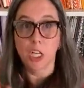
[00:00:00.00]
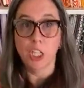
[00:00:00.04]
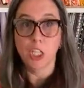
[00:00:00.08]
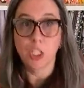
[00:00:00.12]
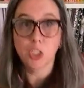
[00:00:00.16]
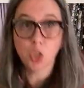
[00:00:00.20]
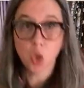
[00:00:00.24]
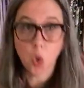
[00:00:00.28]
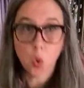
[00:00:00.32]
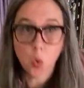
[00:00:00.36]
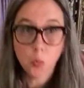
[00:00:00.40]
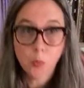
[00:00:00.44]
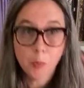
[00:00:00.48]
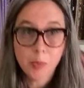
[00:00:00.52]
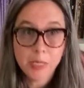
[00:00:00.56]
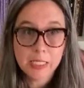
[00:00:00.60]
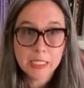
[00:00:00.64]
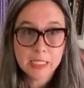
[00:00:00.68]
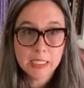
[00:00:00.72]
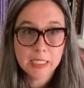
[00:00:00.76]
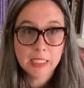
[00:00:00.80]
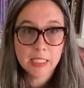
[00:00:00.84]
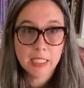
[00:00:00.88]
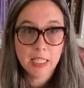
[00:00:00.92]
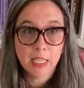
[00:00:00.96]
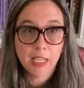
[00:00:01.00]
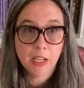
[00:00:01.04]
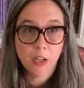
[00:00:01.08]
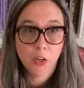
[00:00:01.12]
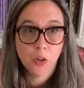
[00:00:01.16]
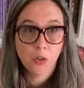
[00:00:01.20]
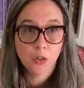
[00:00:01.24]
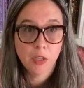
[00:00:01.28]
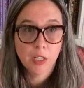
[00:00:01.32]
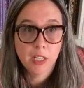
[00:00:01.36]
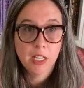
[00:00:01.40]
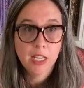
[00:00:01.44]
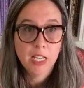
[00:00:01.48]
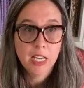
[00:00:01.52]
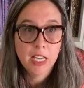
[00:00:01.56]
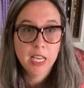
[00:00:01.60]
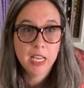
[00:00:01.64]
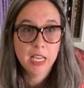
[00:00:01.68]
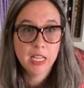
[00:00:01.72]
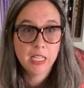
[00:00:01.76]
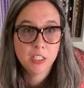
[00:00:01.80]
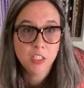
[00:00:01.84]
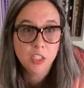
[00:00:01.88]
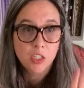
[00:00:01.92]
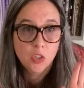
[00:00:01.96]
Don't be scared.
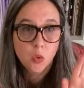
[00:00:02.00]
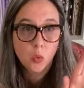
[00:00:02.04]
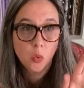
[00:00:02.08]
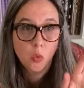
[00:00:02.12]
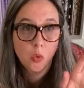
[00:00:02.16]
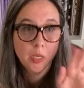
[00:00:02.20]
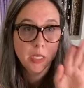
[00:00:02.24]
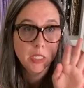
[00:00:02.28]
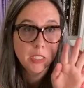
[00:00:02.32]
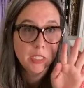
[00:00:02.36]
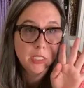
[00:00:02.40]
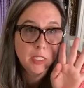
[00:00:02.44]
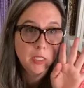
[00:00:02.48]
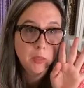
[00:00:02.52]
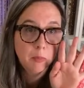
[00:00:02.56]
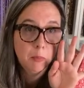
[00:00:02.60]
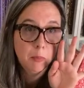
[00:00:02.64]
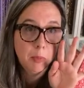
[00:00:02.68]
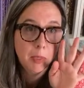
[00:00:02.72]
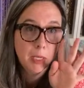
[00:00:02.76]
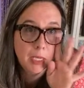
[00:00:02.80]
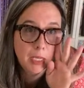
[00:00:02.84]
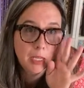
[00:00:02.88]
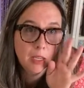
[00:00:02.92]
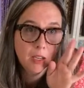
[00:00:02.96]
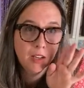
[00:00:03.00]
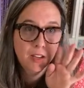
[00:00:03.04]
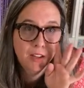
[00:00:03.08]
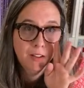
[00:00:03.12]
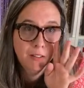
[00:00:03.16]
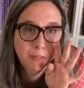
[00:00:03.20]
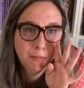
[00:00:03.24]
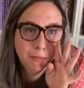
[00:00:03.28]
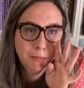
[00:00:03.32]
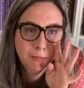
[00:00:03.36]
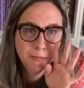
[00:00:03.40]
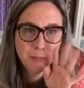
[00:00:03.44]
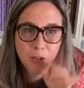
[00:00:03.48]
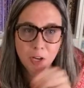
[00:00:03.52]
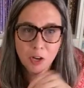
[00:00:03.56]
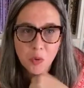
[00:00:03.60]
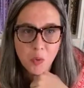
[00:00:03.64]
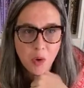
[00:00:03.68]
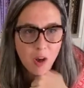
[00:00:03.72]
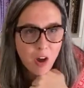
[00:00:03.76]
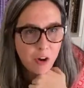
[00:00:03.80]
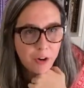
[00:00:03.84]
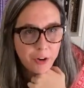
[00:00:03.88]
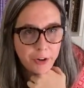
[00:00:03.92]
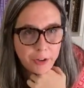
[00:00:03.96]
It's going to be, oh,
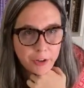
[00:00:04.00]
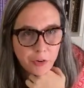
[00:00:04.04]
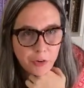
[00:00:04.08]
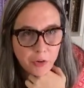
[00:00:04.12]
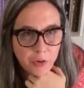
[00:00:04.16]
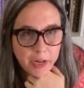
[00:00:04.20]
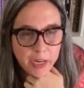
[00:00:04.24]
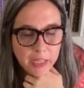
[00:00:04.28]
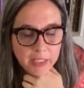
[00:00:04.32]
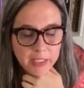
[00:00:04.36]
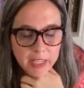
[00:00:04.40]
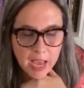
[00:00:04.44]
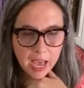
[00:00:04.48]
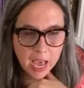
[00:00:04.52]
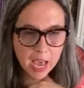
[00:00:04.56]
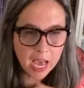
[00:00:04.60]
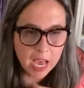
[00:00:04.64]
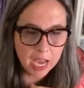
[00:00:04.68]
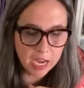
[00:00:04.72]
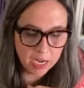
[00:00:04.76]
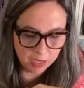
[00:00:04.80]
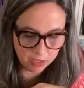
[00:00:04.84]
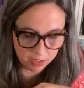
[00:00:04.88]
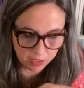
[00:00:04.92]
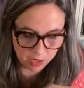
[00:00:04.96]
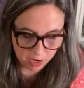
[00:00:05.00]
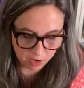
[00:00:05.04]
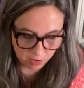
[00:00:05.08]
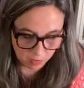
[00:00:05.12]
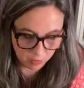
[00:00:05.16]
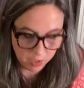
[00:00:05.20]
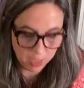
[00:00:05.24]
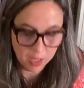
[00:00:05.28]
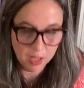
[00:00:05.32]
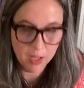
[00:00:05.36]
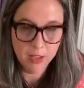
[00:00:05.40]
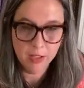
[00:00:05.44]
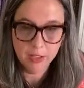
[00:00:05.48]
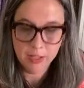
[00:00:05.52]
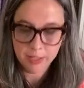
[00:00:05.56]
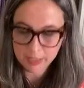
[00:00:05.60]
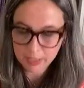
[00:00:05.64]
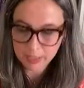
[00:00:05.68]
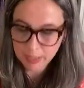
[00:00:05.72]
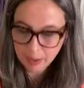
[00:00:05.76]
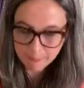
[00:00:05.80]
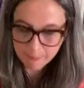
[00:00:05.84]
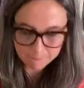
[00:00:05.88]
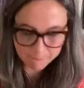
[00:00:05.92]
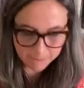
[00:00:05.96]
autocorrect. I know.
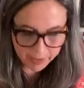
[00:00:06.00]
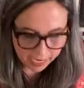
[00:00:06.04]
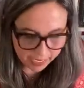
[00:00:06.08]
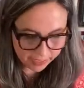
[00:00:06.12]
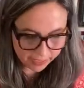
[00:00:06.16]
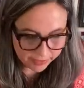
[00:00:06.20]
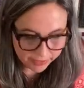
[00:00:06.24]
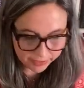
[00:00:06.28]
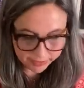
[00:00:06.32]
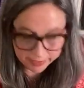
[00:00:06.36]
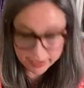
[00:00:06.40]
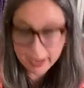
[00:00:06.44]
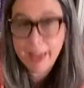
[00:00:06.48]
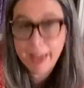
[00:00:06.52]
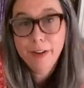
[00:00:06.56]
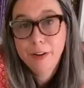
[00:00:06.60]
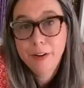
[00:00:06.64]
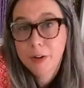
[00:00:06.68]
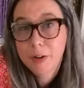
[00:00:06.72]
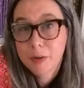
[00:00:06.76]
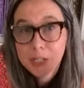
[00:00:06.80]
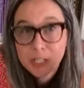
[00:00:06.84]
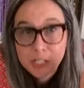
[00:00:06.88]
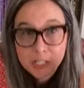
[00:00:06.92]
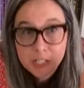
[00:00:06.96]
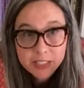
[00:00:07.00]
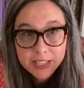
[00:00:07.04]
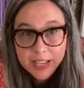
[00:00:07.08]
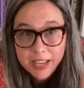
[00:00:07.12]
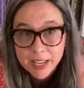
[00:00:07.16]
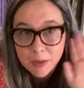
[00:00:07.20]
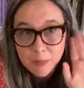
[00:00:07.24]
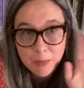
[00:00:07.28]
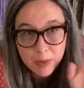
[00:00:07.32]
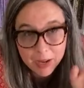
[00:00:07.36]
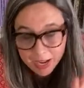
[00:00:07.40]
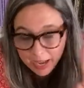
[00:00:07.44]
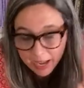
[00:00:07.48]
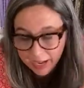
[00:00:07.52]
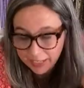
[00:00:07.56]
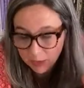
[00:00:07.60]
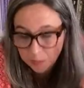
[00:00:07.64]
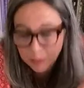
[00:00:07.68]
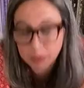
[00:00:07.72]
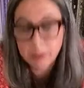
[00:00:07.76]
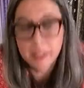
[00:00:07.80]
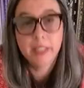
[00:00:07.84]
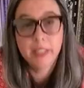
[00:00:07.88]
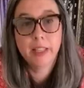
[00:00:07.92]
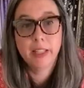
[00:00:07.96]
But I don't know what you said, but I
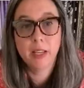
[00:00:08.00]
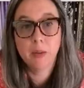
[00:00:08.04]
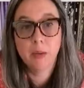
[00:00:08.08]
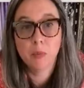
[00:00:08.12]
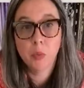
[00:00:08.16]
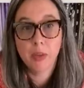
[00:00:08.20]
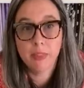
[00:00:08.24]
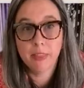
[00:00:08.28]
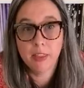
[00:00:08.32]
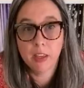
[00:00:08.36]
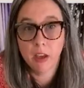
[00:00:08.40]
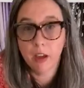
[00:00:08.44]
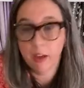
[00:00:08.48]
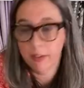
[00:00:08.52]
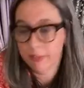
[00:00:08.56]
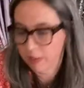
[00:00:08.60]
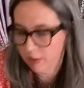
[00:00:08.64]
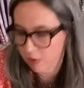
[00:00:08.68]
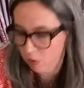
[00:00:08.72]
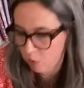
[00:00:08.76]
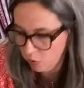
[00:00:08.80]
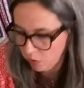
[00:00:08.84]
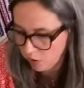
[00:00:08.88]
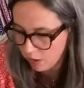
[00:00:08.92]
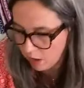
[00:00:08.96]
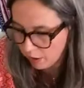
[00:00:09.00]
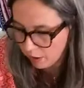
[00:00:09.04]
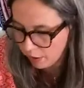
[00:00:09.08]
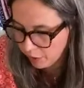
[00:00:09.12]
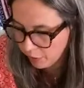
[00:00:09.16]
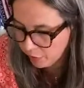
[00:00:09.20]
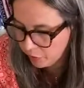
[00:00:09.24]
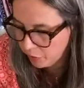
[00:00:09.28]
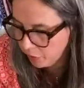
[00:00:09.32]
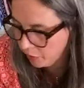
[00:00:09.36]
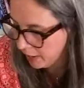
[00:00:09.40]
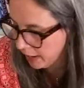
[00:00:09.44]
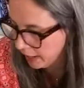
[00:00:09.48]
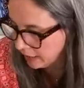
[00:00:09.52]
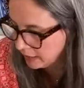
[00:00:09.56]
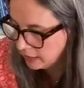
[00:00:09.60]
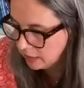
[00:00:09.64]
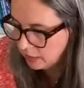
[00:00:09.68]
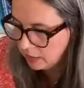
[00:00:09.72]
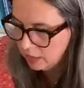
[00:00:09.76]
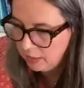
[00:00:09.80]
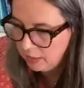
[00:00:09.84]
completely am with you on the whole autocorrect.